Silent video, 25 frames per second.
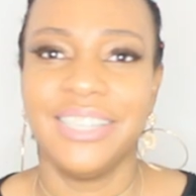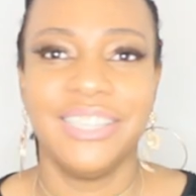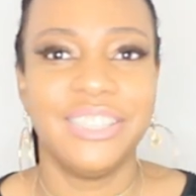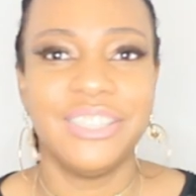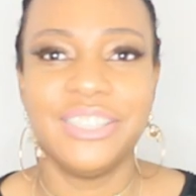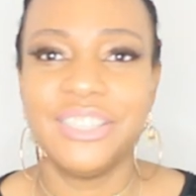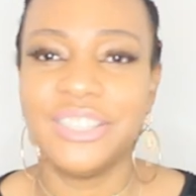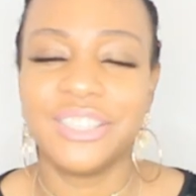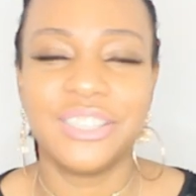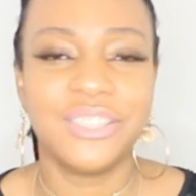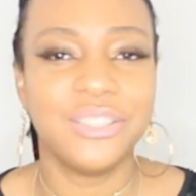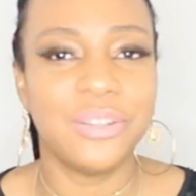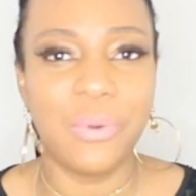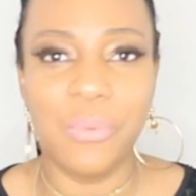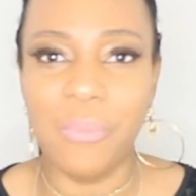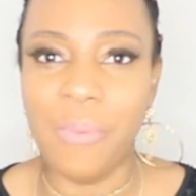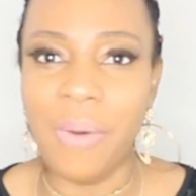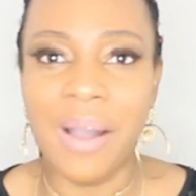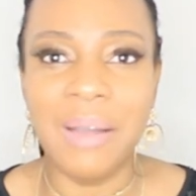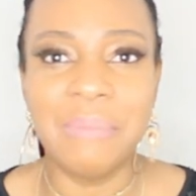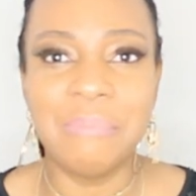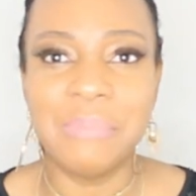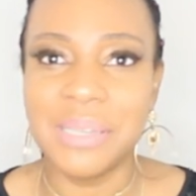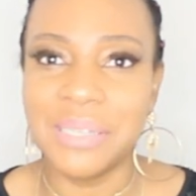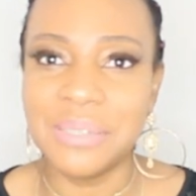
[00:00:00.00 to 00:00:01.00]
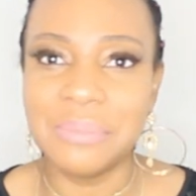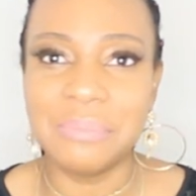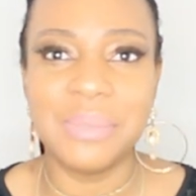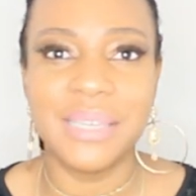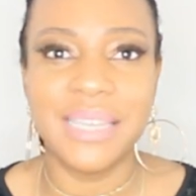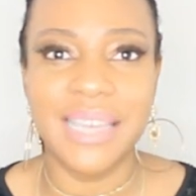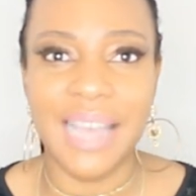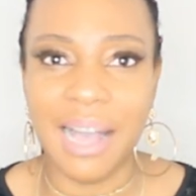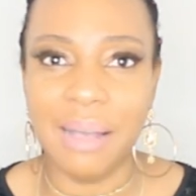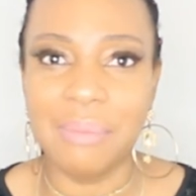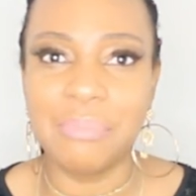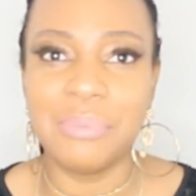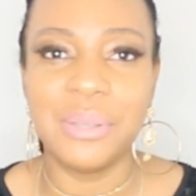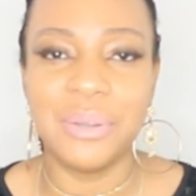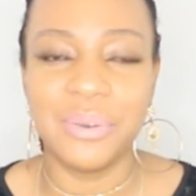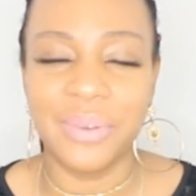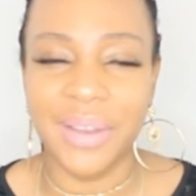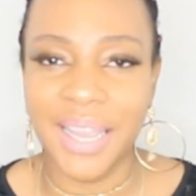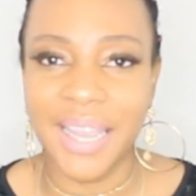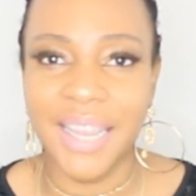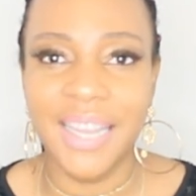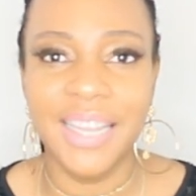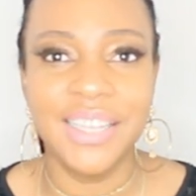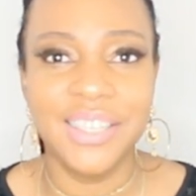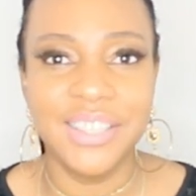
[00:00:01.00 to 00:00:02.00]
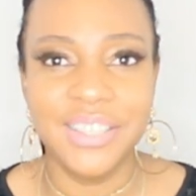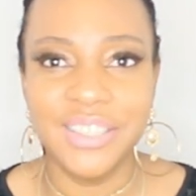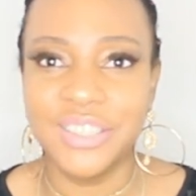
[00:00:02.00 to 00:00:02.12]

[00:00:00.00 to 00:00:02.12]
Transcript: you just don't want me to be happy, right?